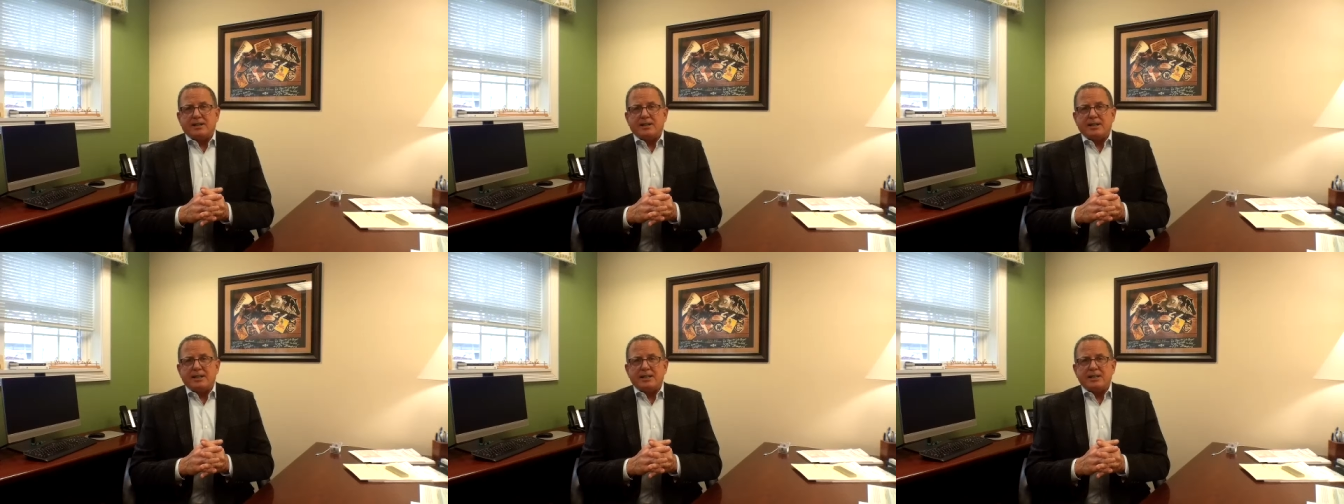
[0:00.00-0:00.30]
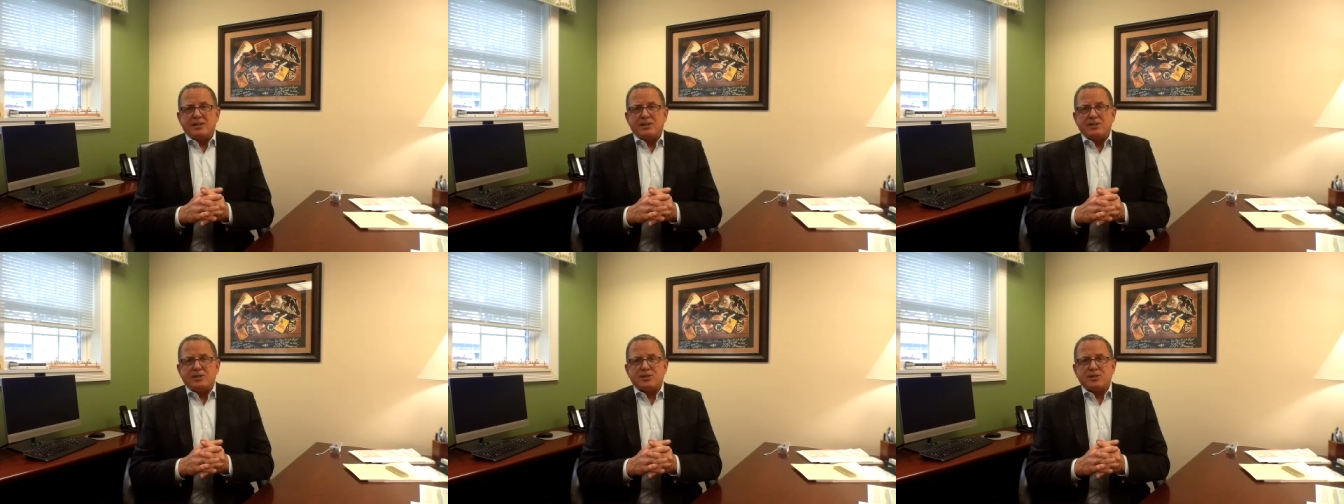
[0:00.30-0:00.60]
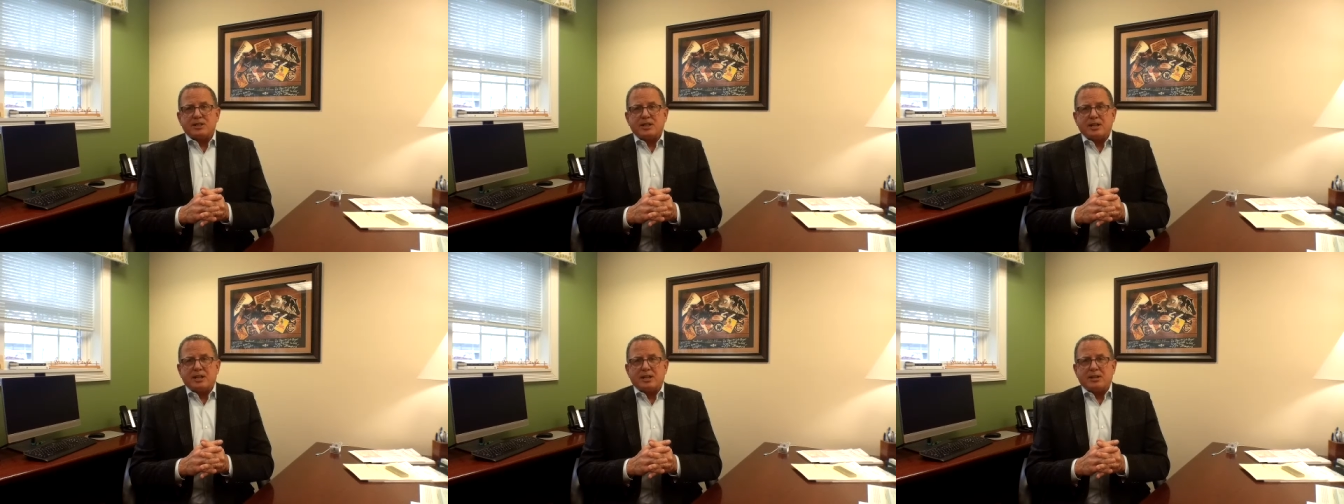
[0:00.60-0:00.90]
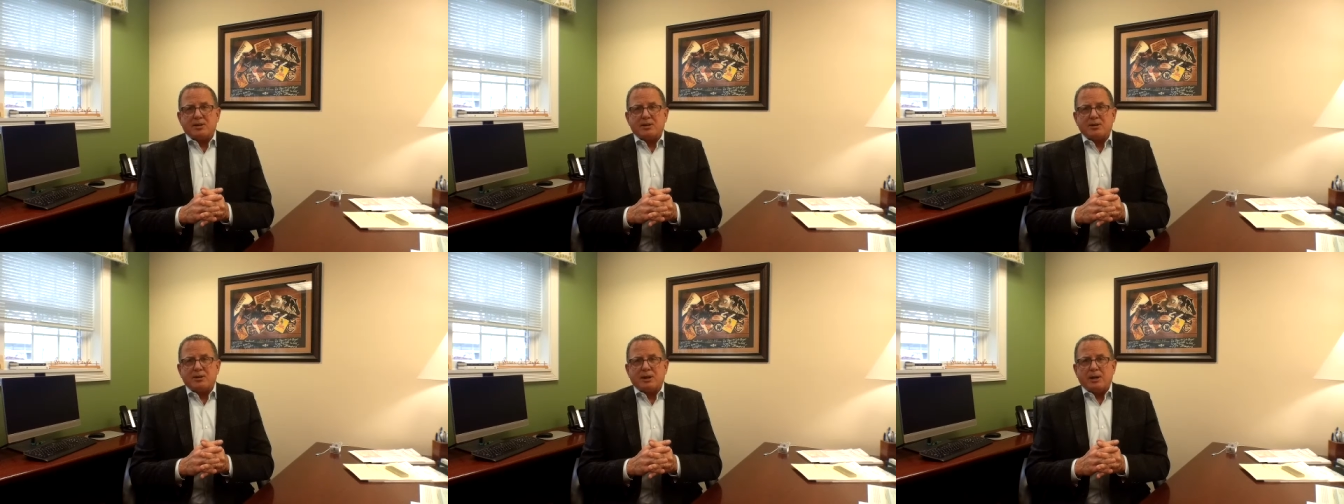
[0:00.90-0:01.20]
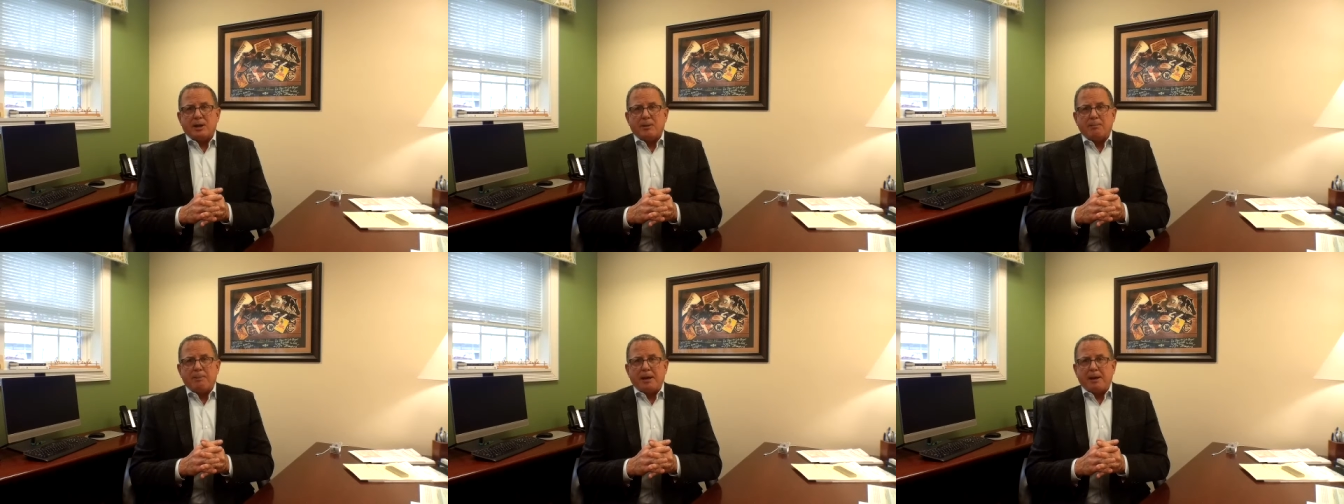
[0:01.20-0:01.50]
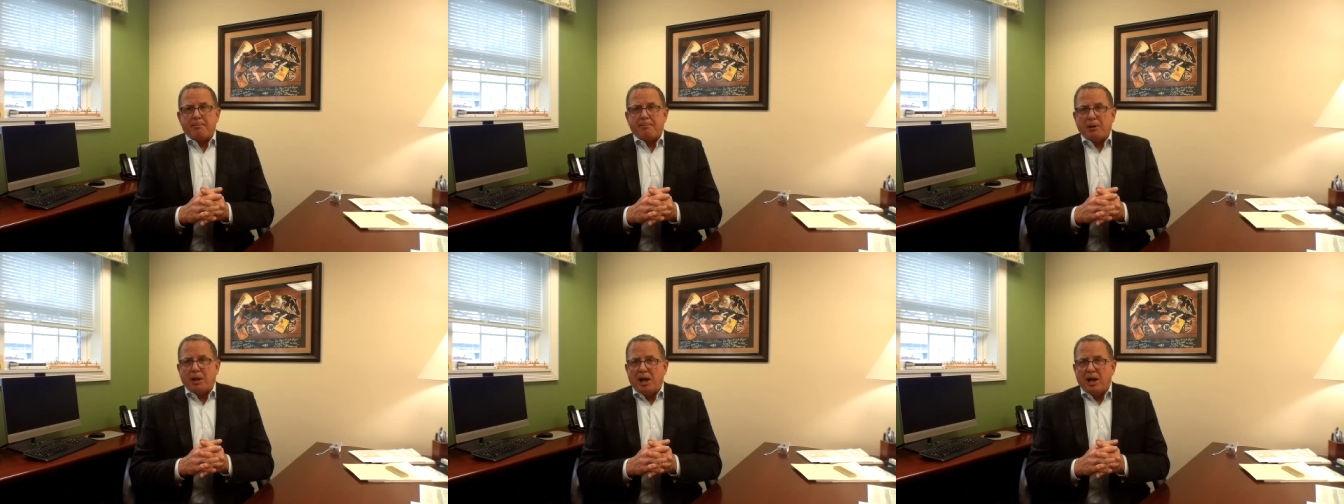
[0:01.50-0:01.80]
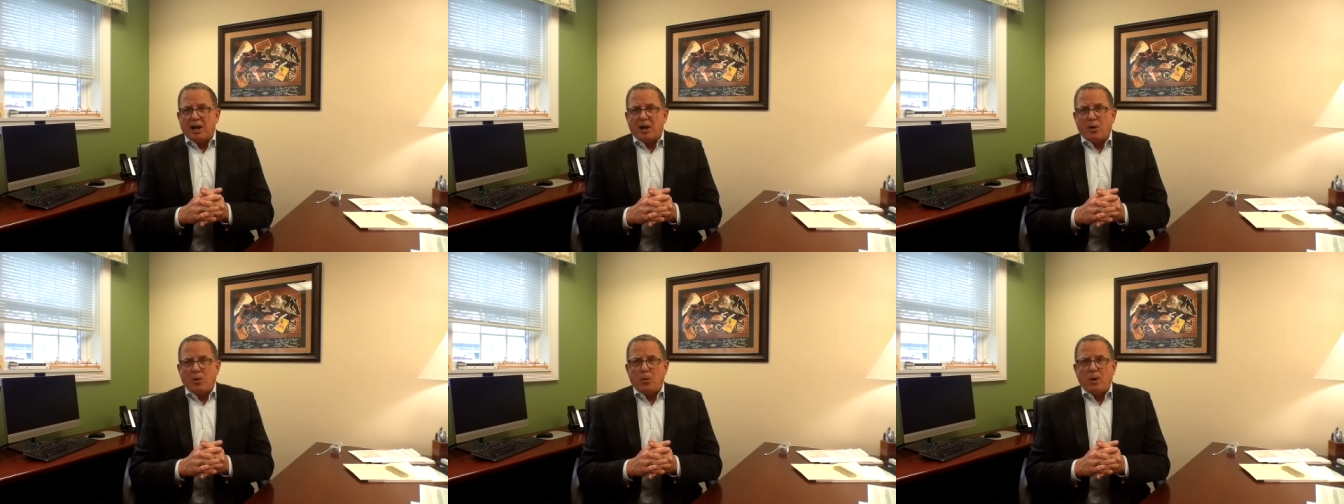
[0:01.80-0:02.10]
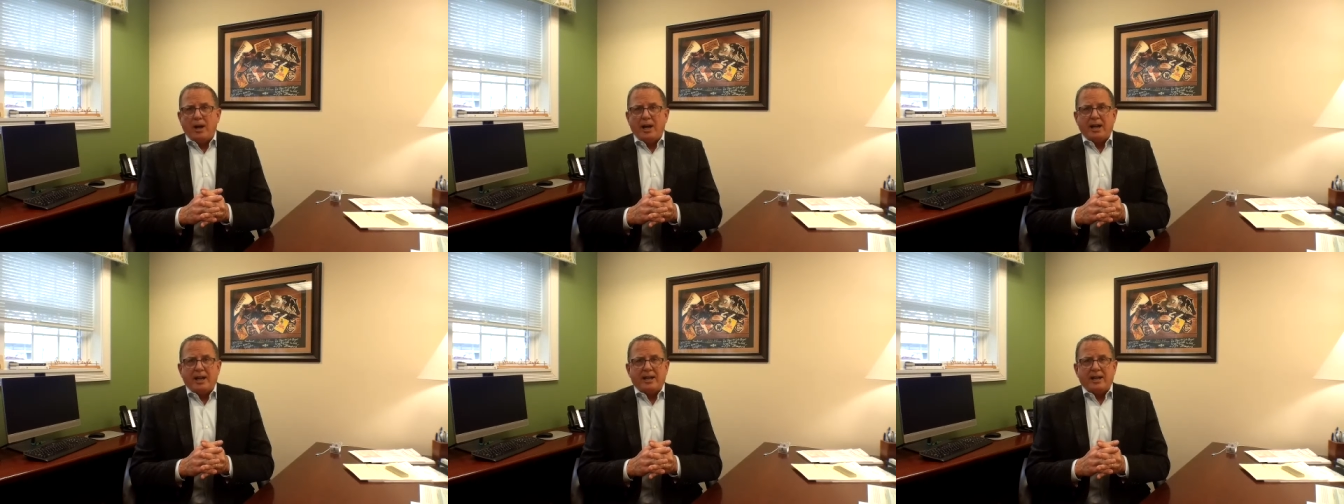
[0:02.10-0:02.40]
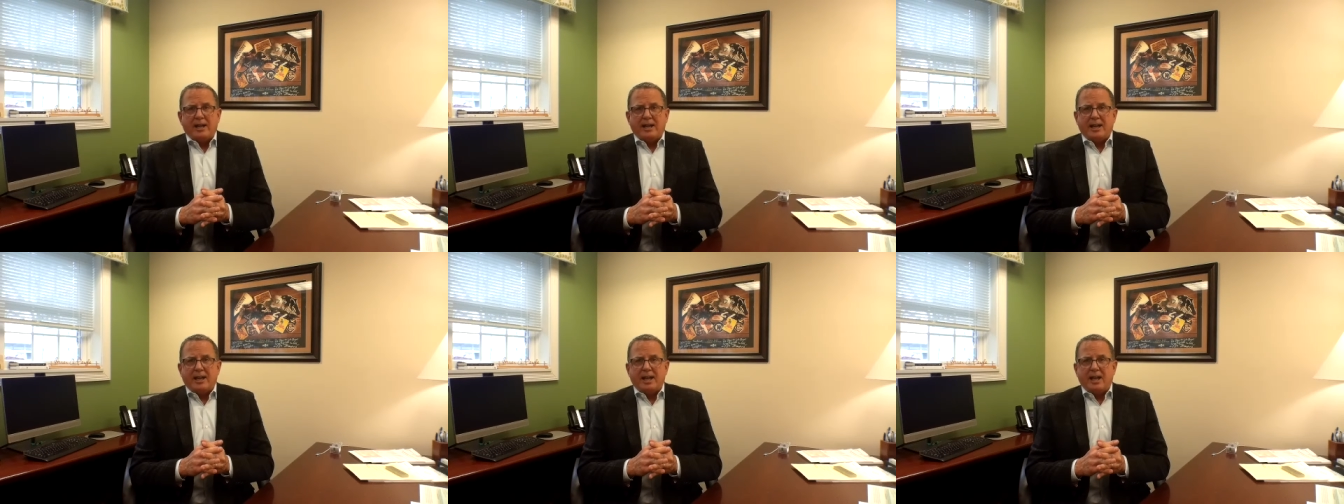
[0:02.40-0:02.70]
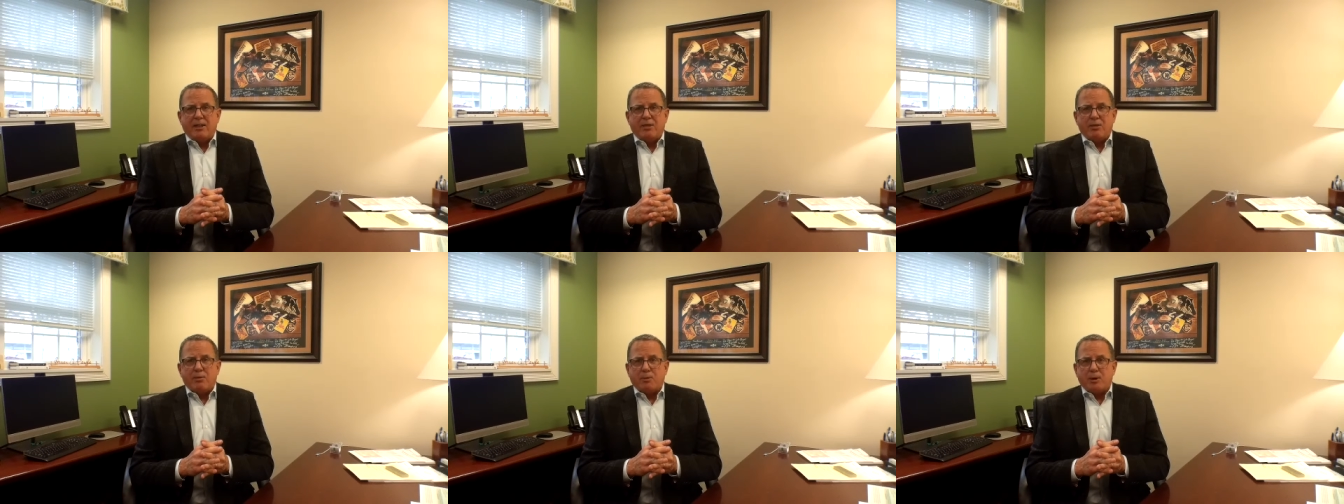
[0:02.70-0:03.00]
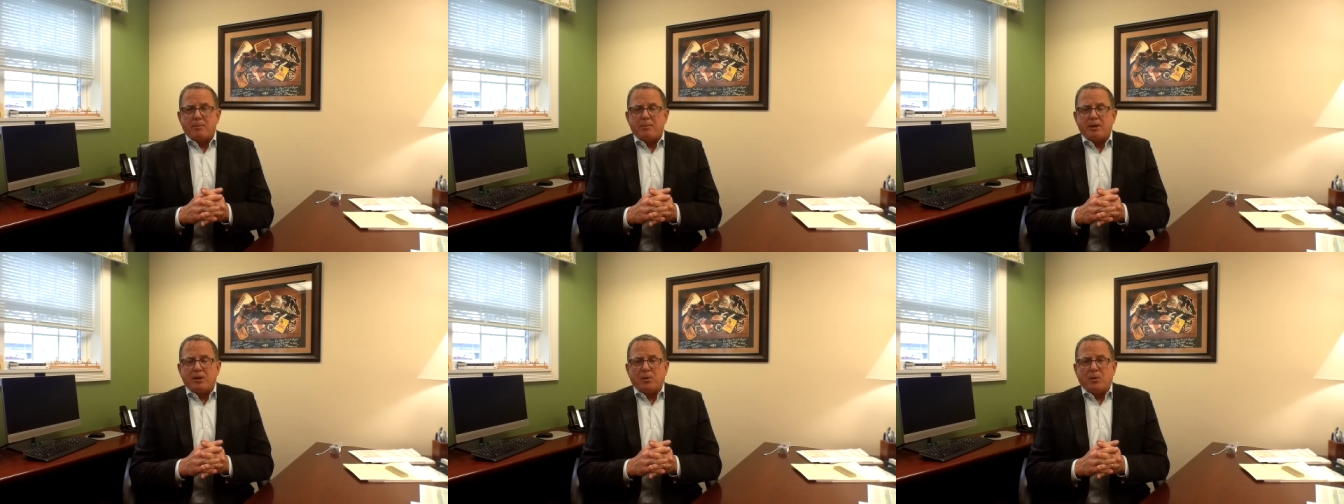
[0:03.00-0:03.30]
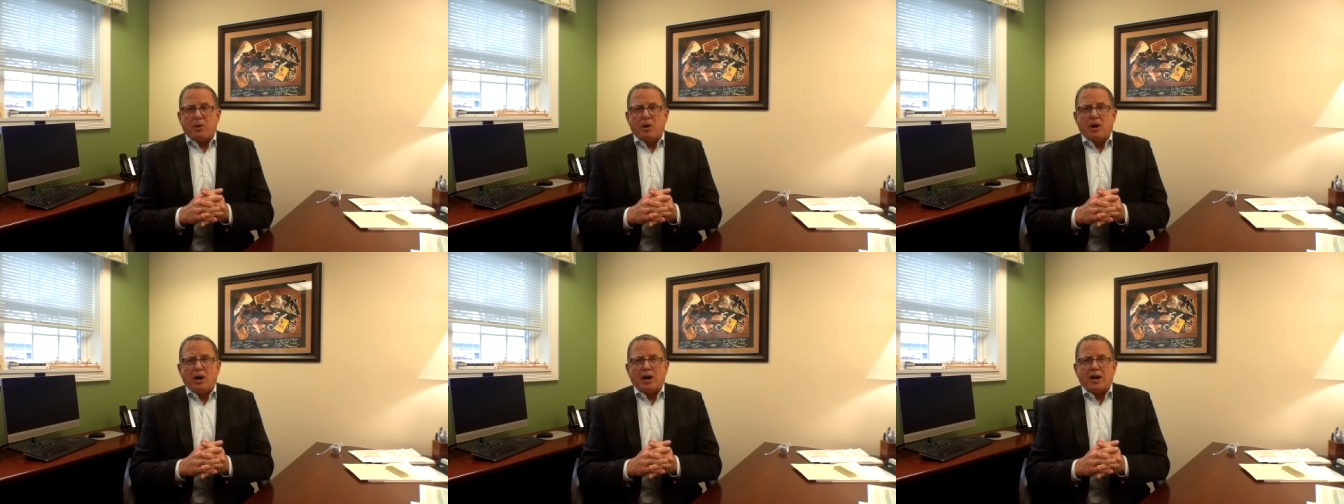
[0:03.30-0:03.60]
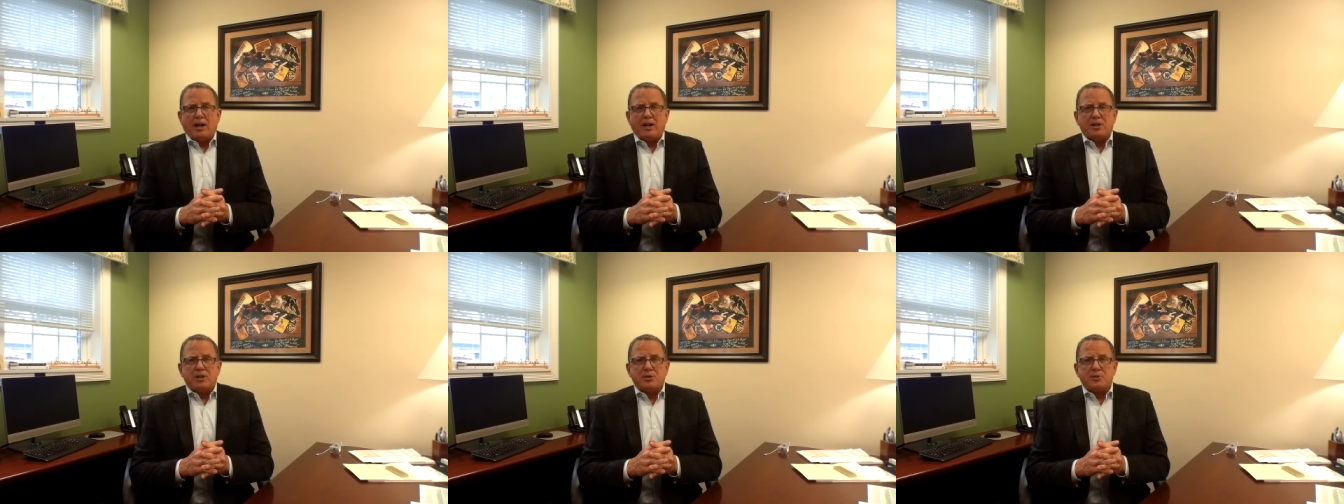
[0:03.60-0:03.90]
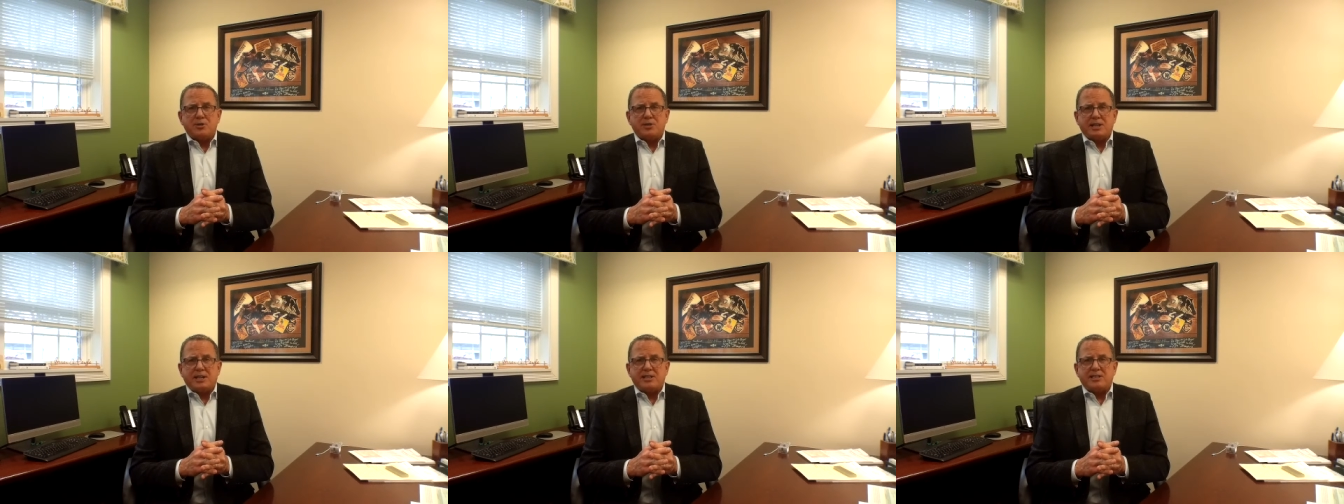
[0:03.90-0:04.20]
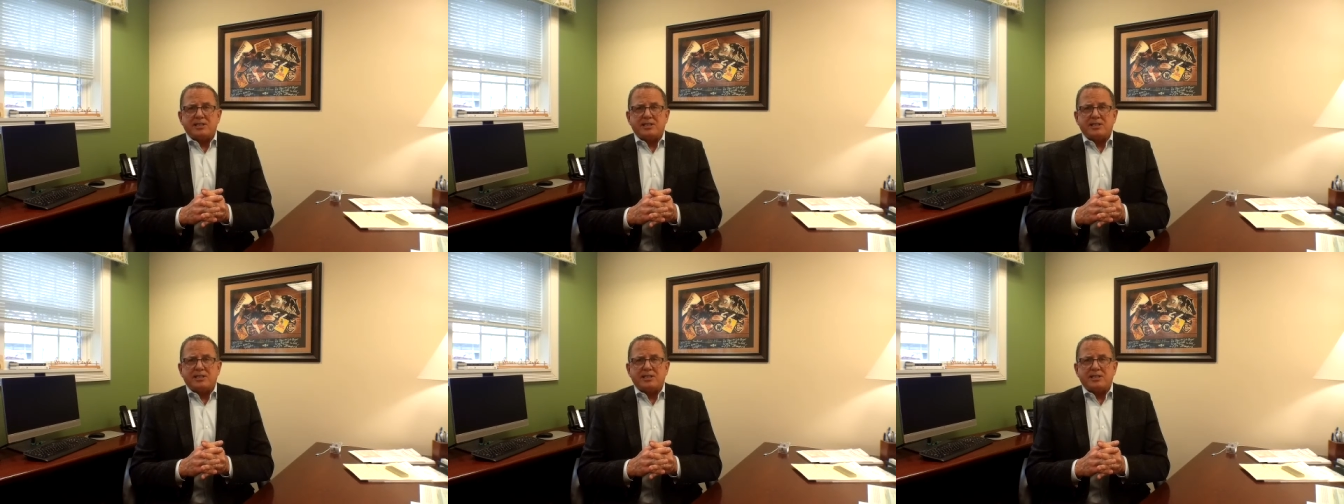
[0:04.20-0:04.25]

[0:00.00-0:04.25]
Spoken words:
is about a block away, a 3-minute walk to St.